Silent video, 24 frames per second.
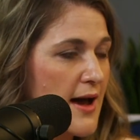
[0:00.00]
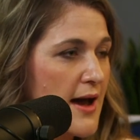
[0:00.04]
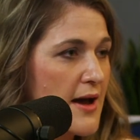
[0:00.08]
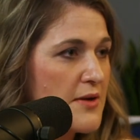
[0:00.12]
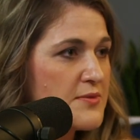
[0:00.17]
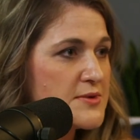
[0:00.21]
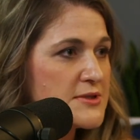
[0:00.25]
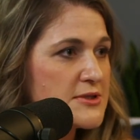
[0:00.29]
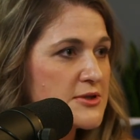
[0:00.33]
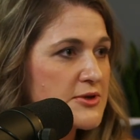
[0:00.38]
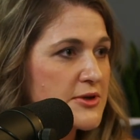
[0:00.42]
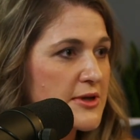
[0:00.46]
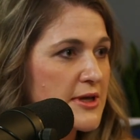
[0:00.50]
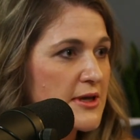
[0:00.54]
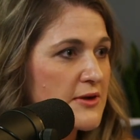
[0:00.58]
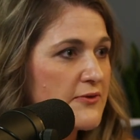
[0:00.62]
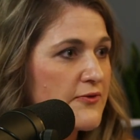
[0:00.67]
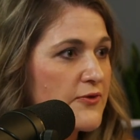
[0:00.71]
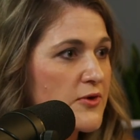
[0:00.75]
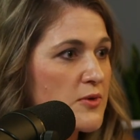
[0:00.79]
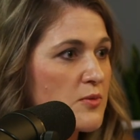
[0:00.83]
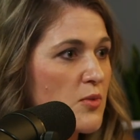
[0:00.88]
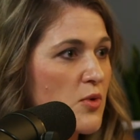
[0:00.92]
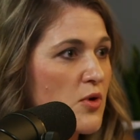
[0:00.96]
I was looking
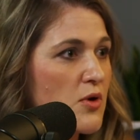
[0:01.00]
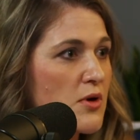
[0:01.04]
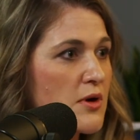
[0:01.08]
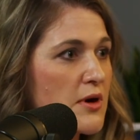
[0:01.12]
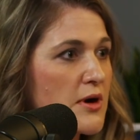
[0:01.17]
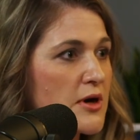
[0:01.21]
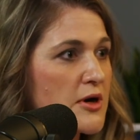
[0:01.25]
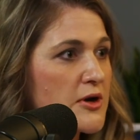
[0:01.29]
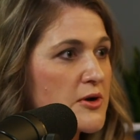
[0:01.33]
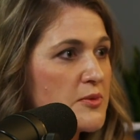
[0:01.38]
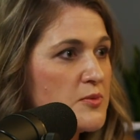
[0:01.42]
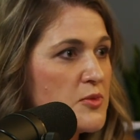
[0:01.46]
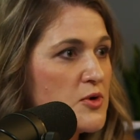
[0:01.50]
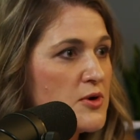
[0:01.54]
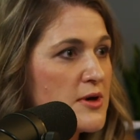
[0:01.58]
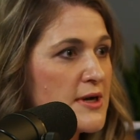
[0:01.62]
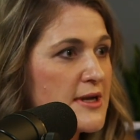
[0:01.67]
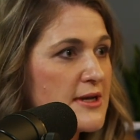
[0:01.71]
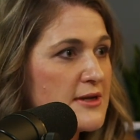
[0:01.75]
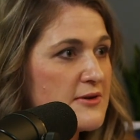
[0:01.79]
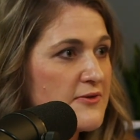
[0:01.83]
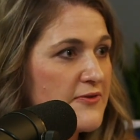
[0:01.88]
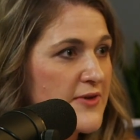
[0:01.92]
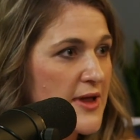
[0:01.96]
for more
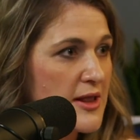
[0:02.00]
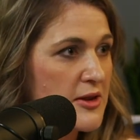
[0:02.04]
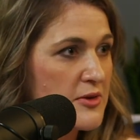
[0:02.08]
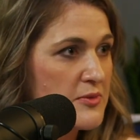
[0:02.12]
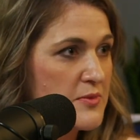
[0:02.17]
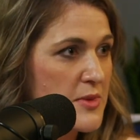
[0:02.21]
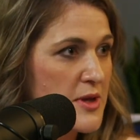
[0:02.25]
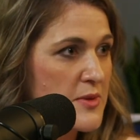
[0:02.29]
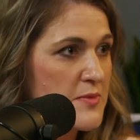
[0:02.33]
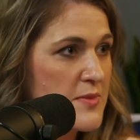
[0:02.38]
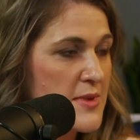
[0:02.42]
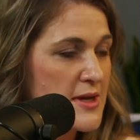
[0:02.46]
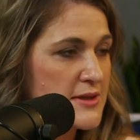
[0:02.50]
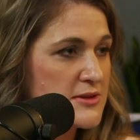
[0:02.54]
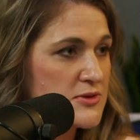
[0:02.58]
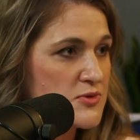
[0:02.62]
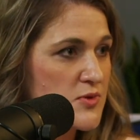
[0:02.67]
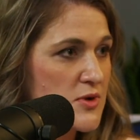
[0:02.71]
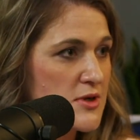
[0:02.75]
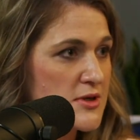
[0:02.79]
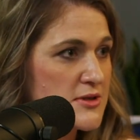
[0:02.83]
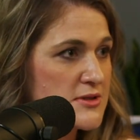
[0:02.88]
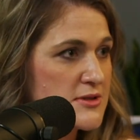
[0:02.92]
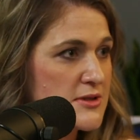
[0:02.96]
community development
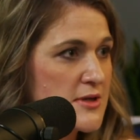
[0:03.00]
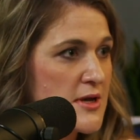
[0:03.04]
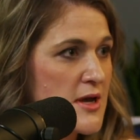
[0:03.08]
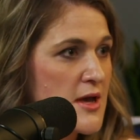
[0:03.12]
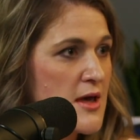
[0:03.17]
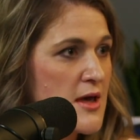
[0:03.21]
mentors.